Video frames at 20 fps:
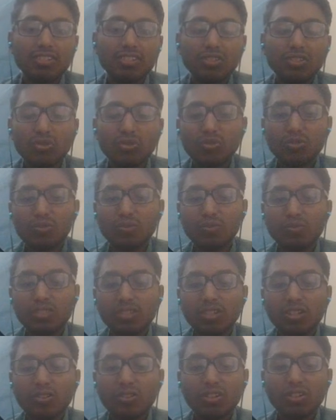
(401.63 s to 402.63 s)
So
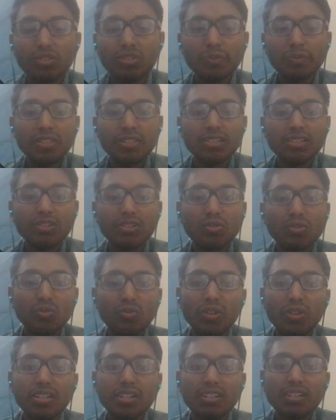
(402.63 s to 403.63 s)
all of these
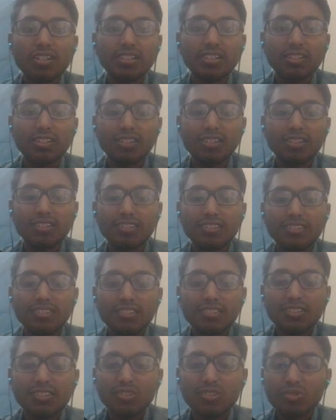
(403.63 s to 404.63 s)
require a data.
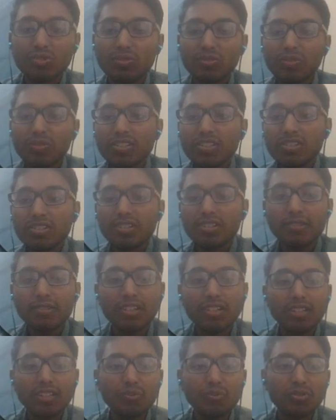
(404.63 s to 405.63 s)
So first
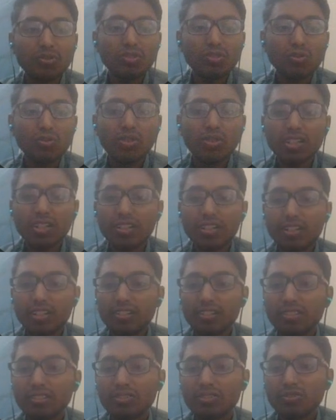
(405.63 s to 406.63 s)
I have to require a
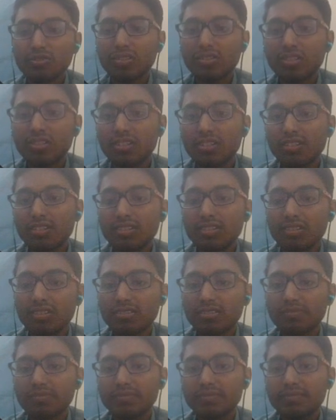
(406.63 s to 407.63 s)
data. So
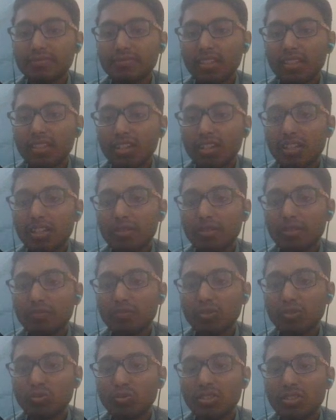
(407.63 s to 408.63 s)
I have come
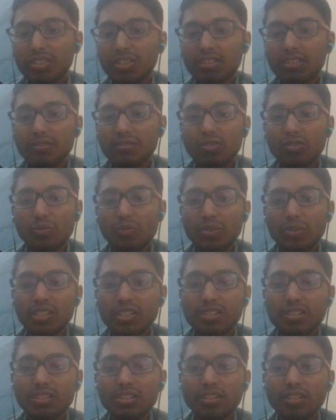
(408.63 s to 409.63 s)
through this
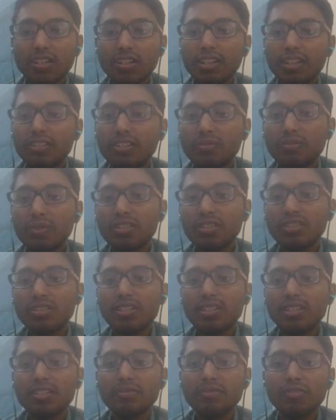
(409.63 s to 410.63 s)
competition, IEEE
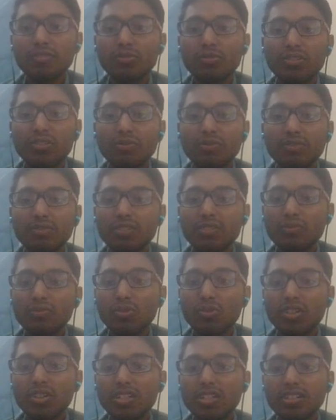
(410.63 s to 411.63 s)
CIS found
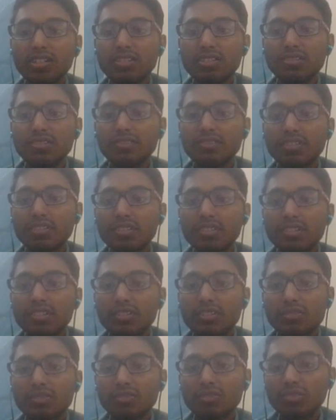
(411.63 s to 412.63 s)
for detection.
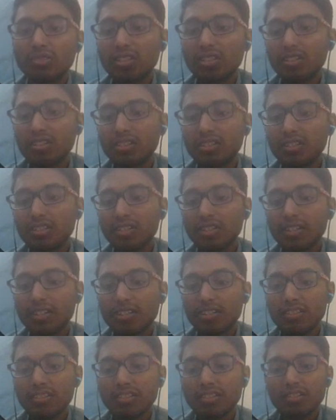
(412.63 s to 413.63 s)
So here the data
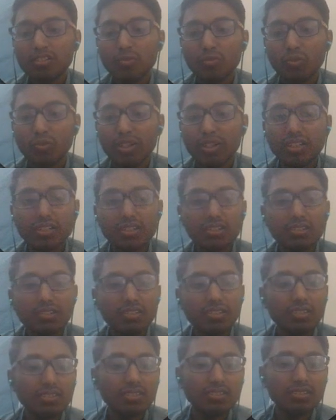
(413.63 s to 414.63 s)
set is provided
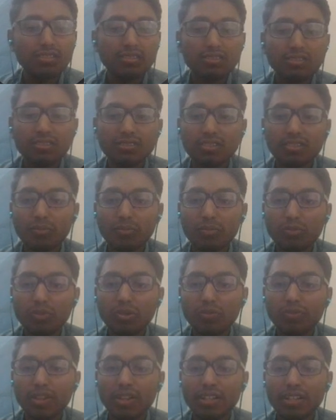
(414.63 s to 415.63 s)
in some of the
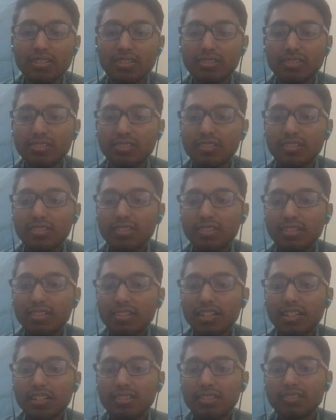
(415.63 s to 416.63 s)
files
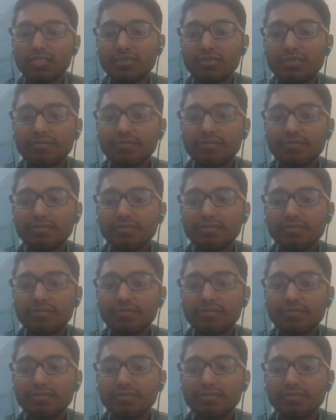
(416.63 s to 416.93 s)
like this.